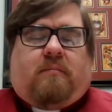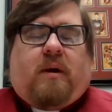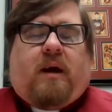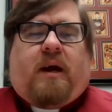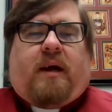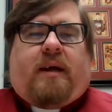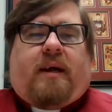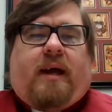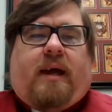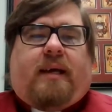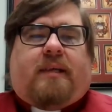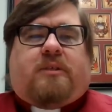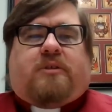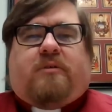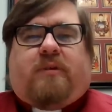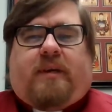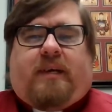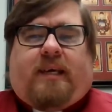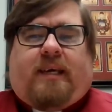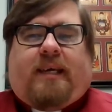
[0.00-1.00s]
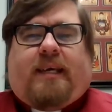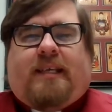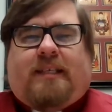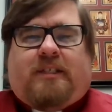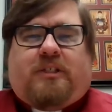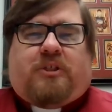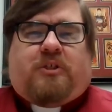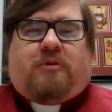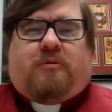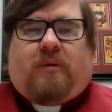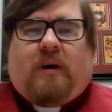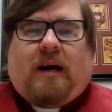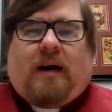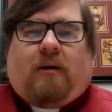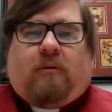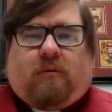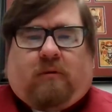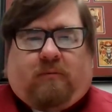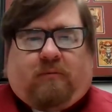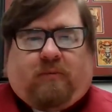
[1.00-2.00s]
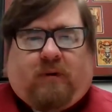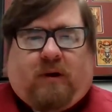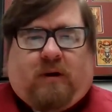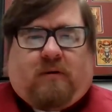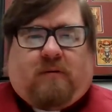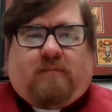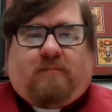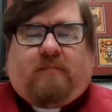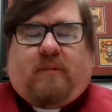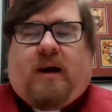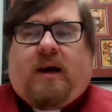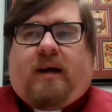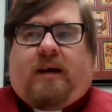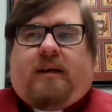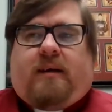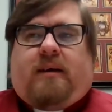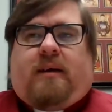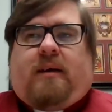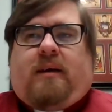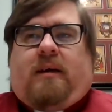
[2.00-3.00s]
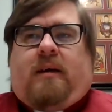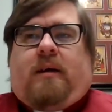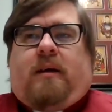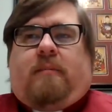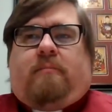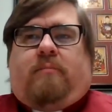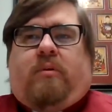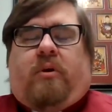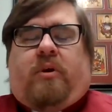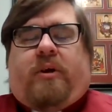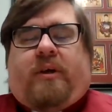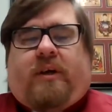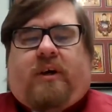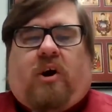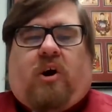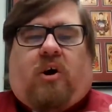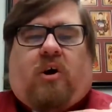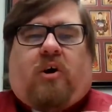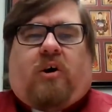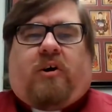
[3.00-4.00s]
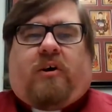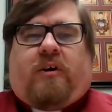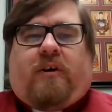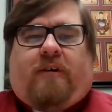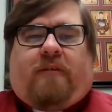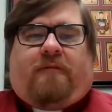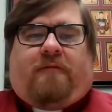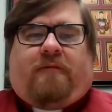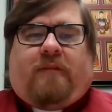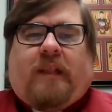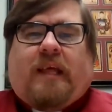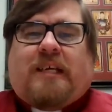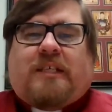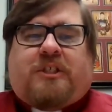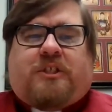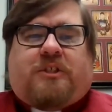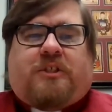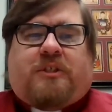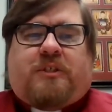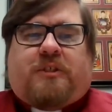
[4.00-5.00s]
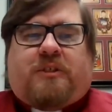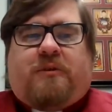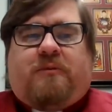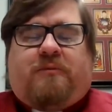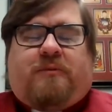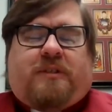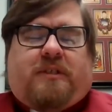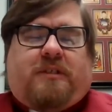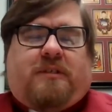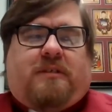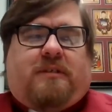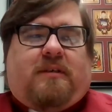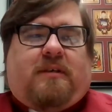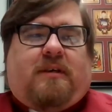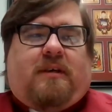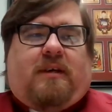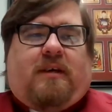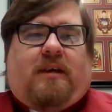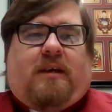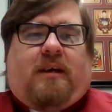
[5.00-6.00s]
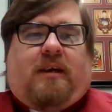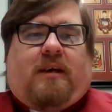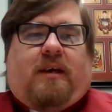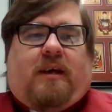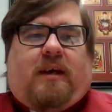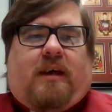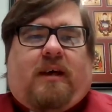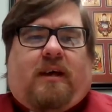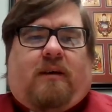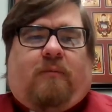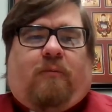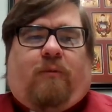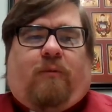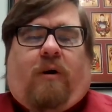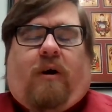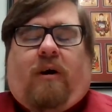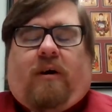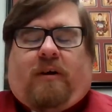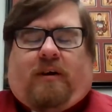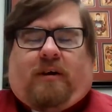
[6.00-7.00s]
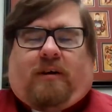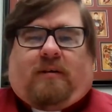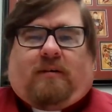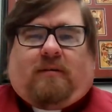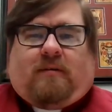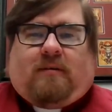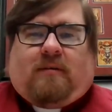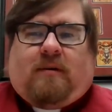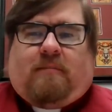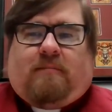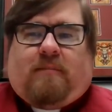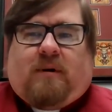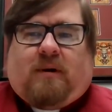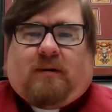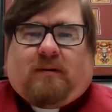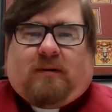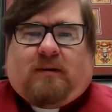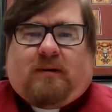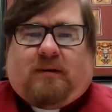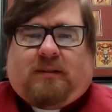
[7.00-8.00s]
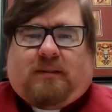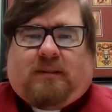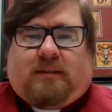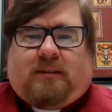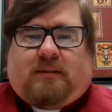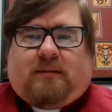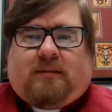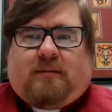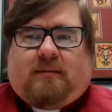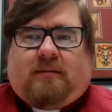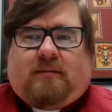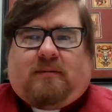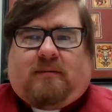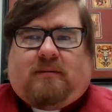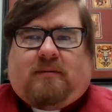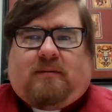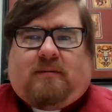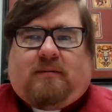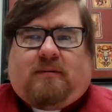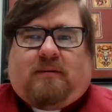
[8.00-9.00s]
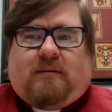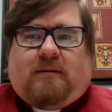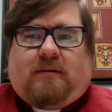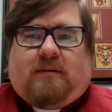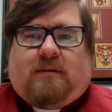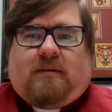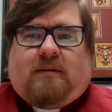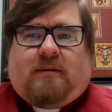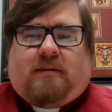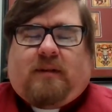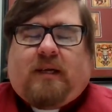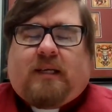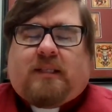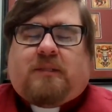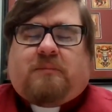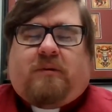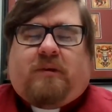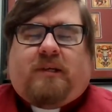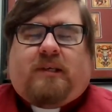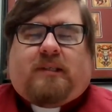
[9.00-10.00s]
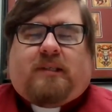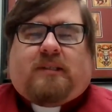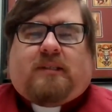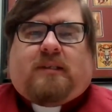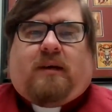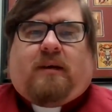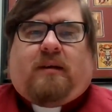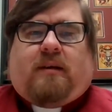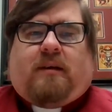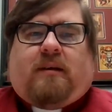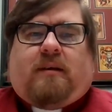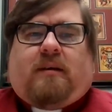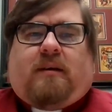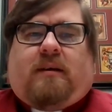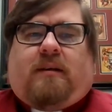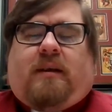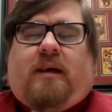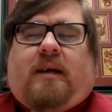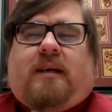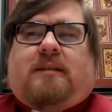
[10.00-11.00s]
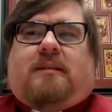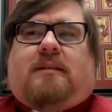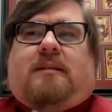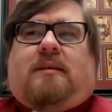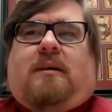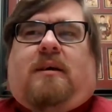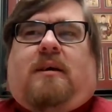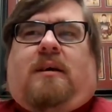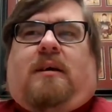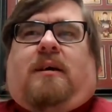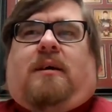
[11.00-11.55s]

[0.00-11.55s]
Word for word: by entering into our realm, by putting on a flesh suit and walking among us. That's pretty exciting. And that's